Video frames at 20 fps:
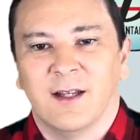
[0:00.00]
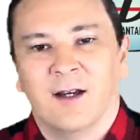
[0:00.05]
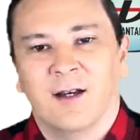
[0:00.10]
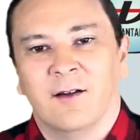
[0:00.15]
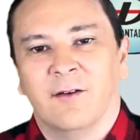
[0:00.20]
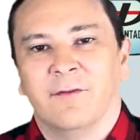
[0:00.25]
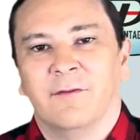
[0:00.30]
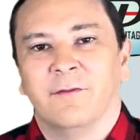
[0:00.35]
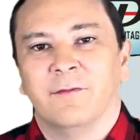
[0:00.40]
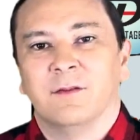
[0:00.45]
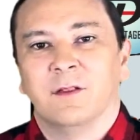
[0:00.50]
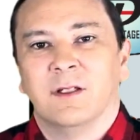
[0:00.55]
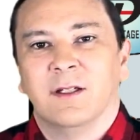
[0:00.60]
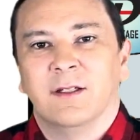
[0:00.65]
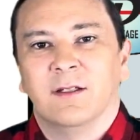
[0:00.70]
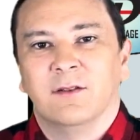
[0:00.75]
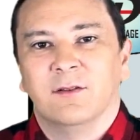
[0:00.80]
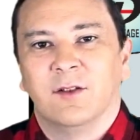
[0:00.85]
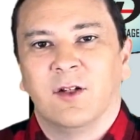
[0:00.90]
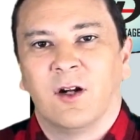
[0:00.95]
of
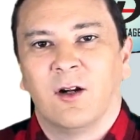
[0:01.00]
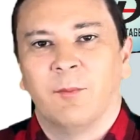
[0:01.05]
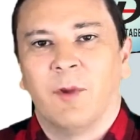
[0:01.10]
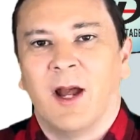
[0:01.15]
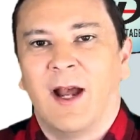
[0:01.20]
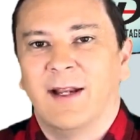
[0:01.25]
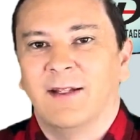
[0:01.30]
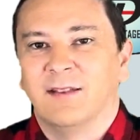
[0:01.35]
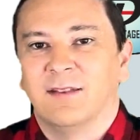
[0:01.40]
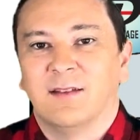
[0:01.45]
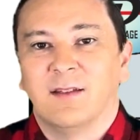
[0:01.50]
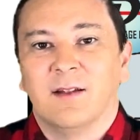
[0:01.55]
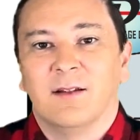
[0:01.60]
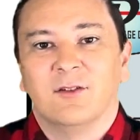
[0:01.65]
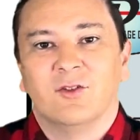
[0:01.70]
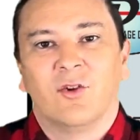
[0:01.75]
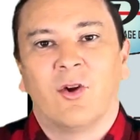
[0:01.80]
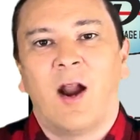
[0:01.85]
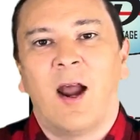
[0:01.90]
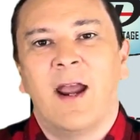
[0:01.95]
turbines
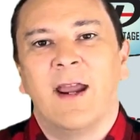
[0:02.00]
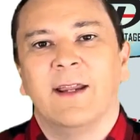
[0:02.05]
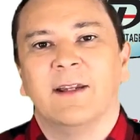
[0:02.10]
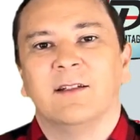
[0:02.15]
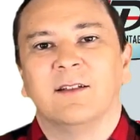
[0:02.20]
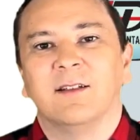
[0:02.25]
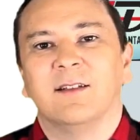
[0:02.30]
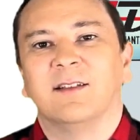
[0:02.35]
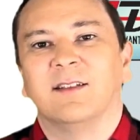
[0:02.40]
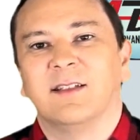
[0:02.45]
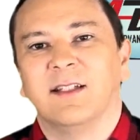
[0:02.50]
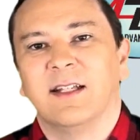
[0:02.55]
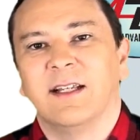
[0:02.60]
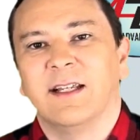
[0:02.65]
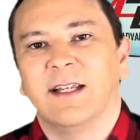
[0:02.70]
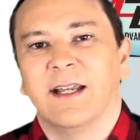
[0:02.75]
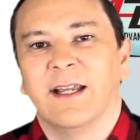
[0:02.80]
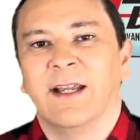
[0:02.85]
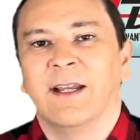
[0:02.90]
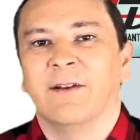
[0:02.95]
trying to
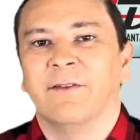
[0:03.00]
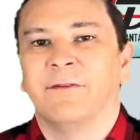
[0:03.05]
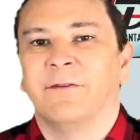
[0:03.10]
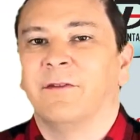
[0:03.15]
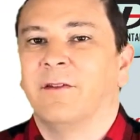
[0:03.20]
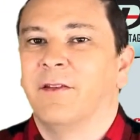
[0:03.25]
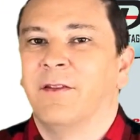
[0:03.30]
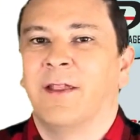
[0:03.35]
see if